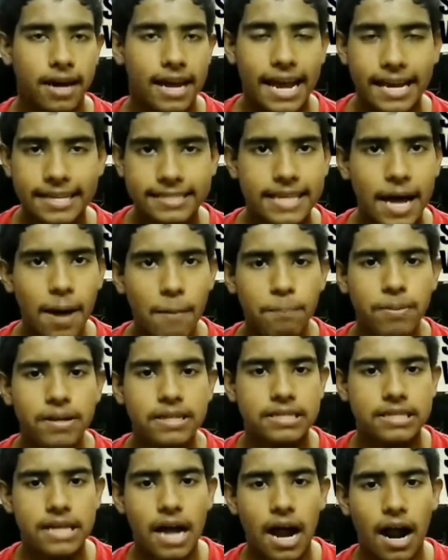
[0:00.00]
The
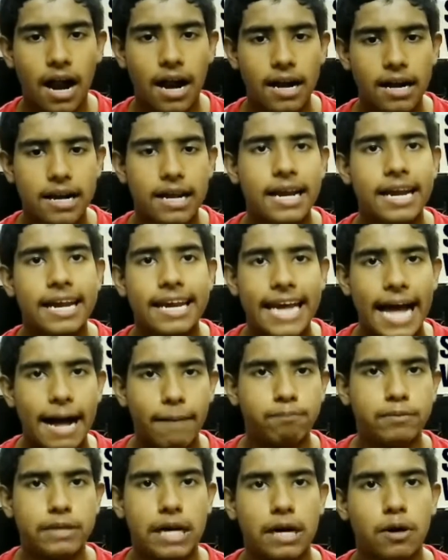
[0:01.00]
examples are
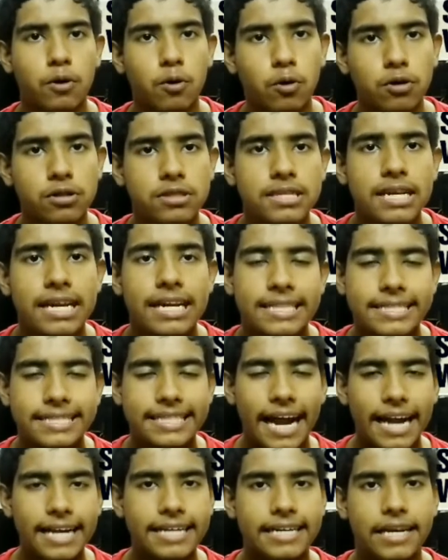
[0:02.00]
CAPTCHA codes
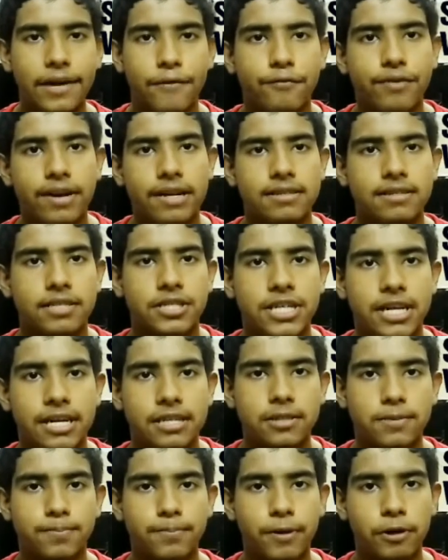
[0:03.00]
that
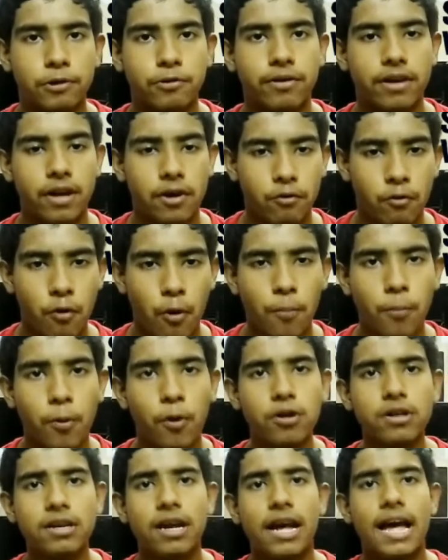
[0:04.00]
differentiates between a
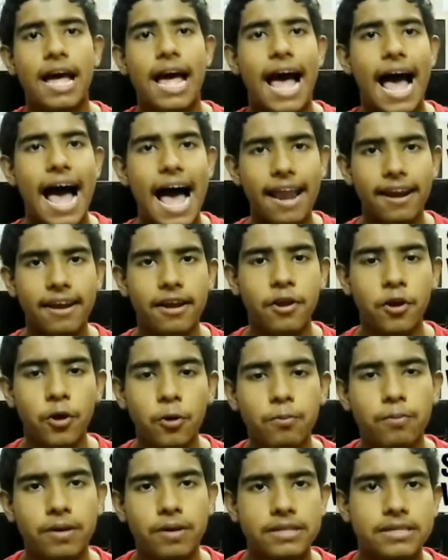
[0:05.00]
robot and a
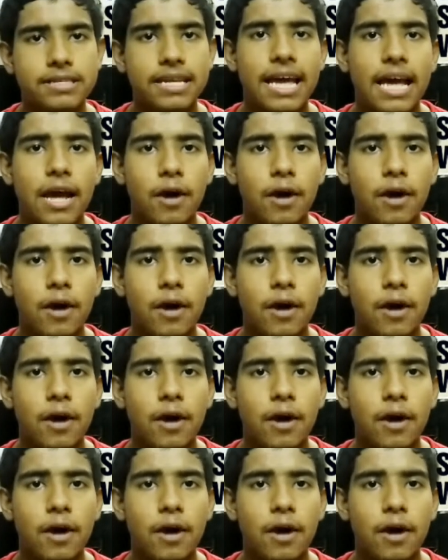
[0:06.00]
human